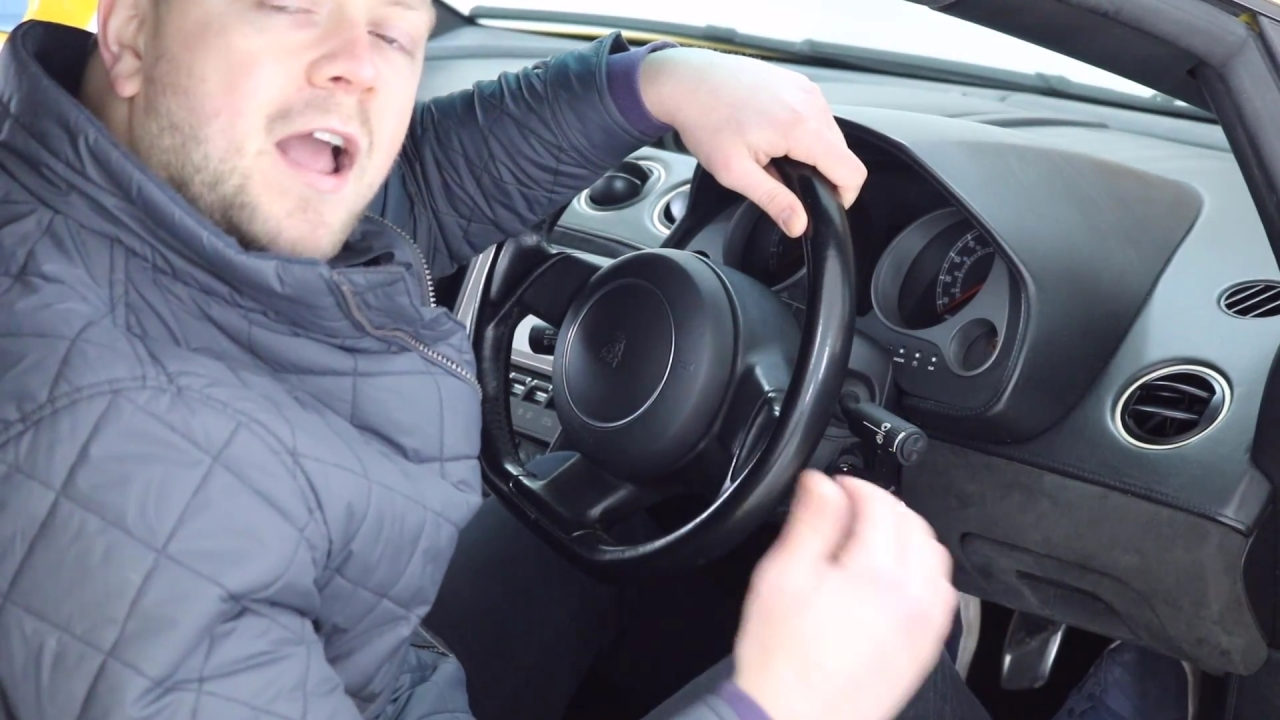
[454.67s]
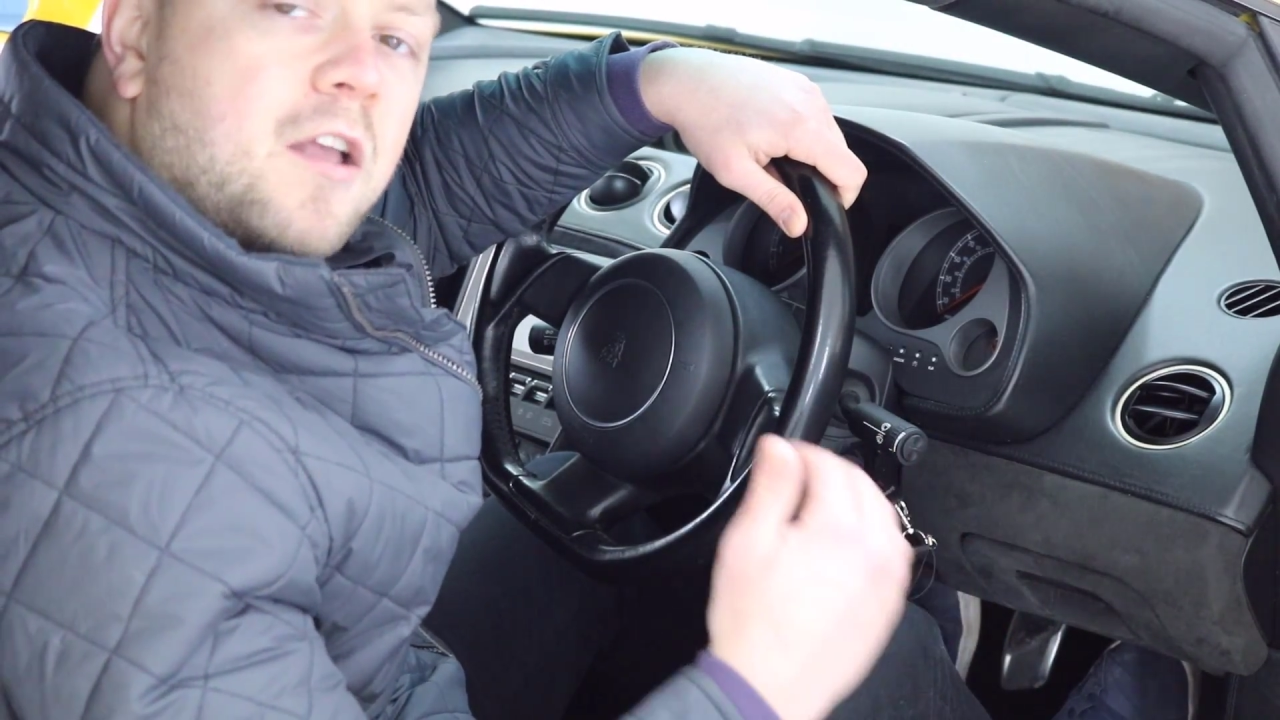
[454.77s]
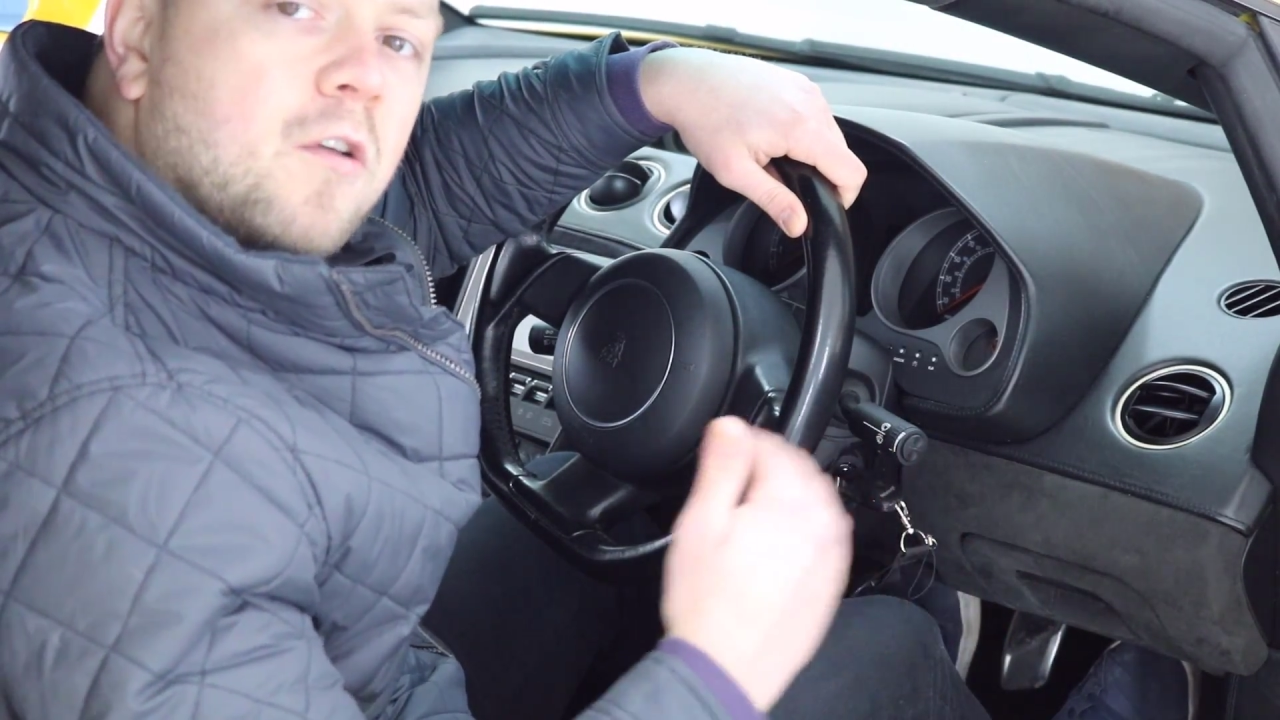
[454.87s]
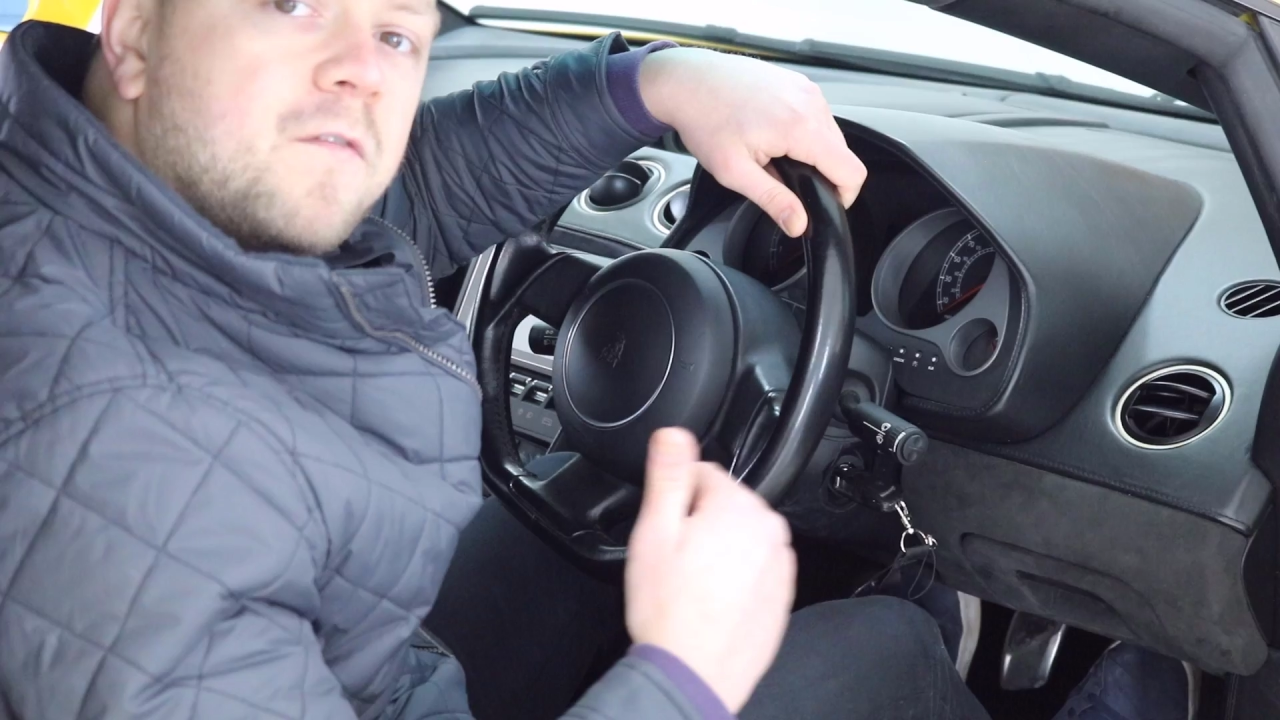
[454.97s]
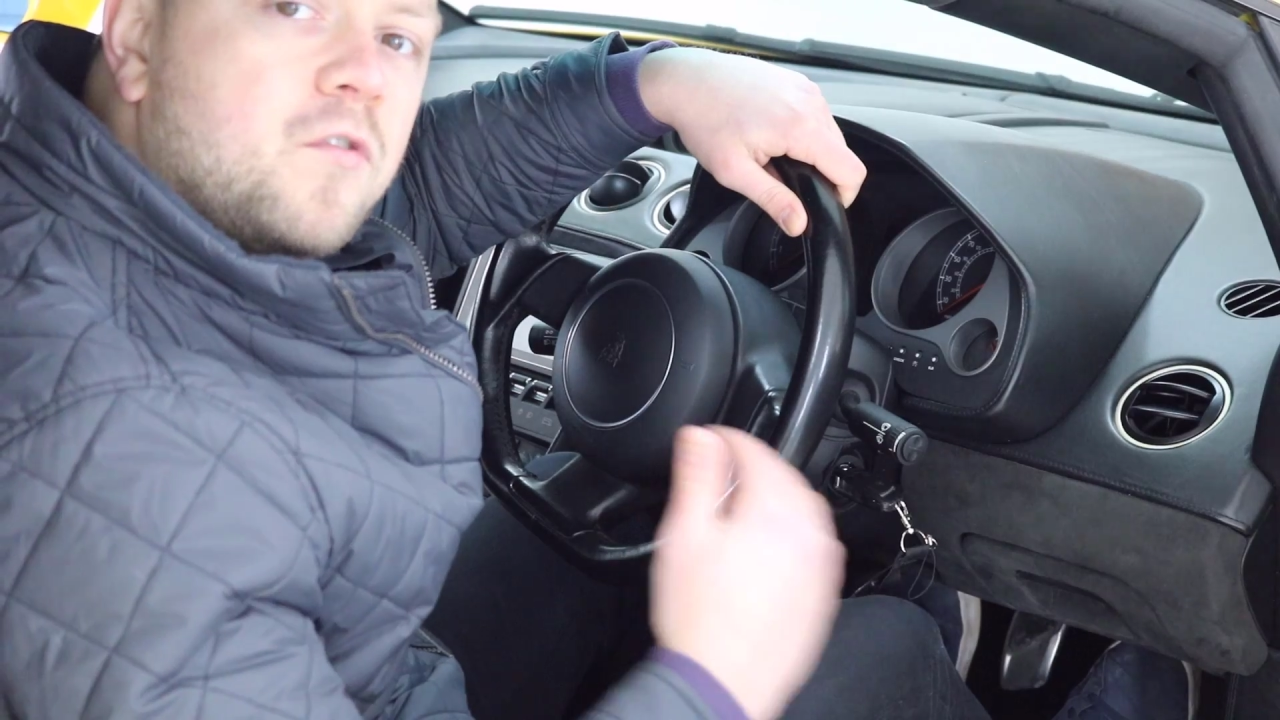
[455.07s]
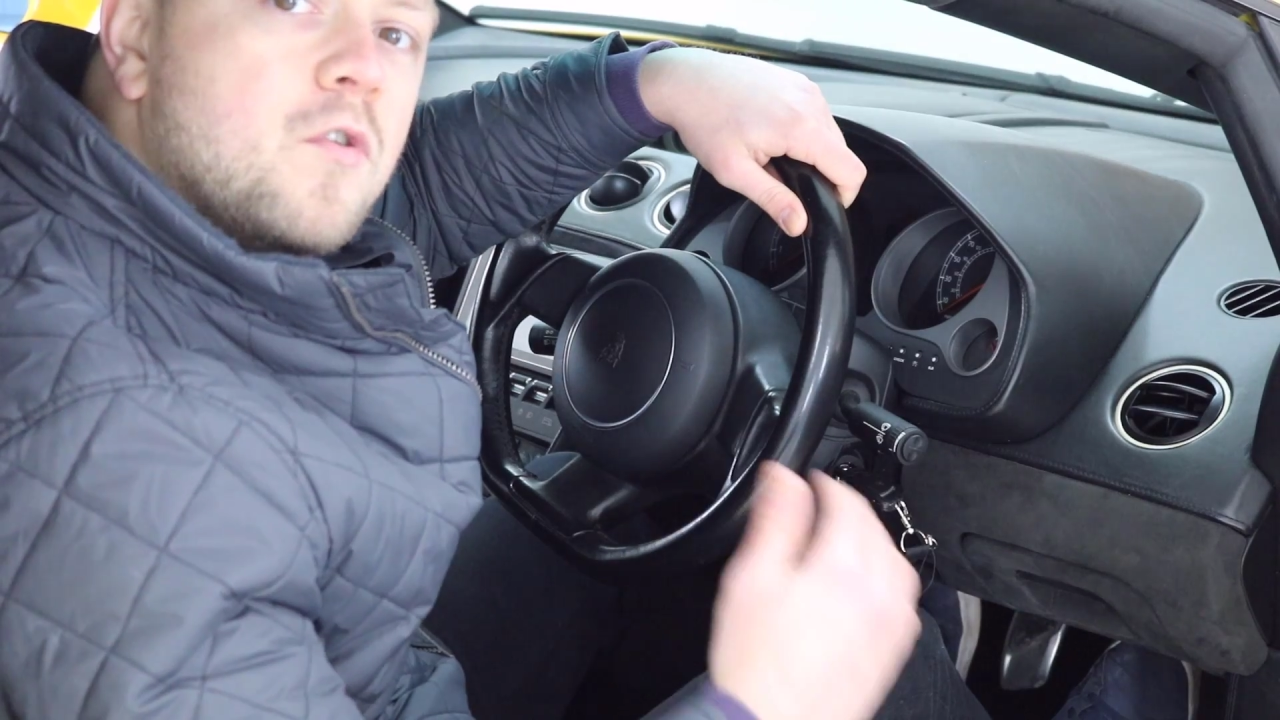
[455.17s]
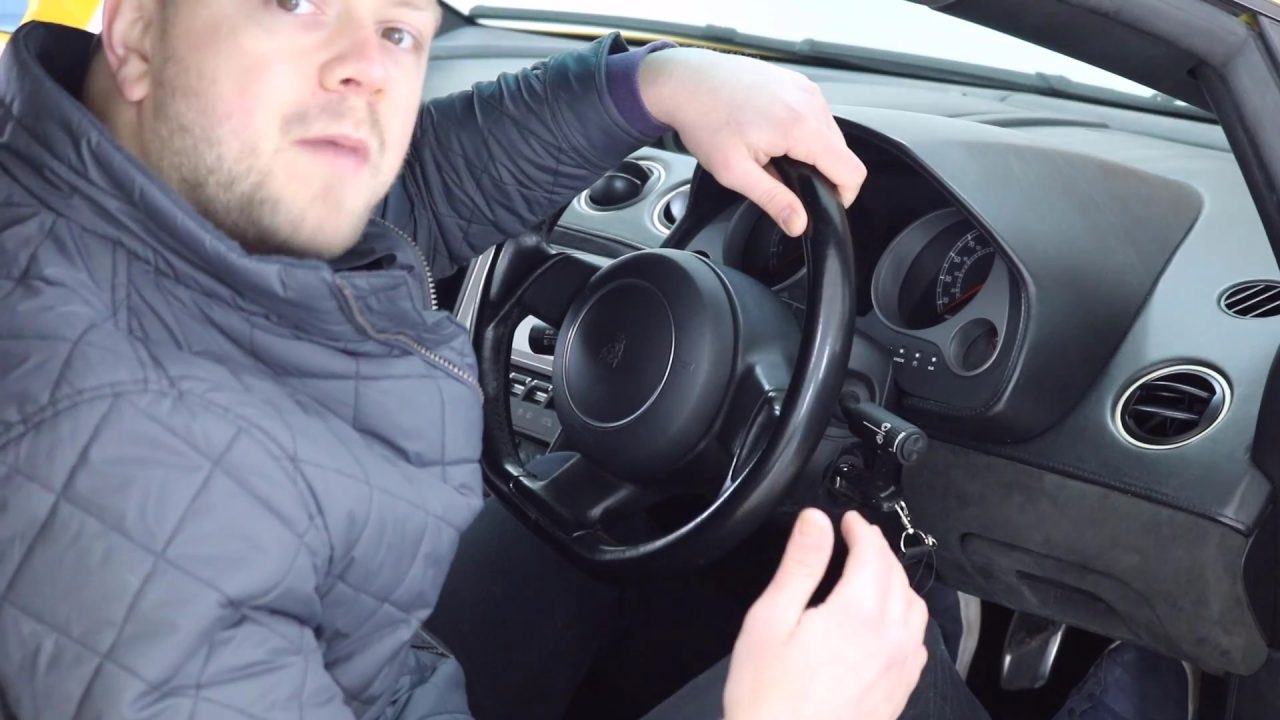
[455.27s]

a good few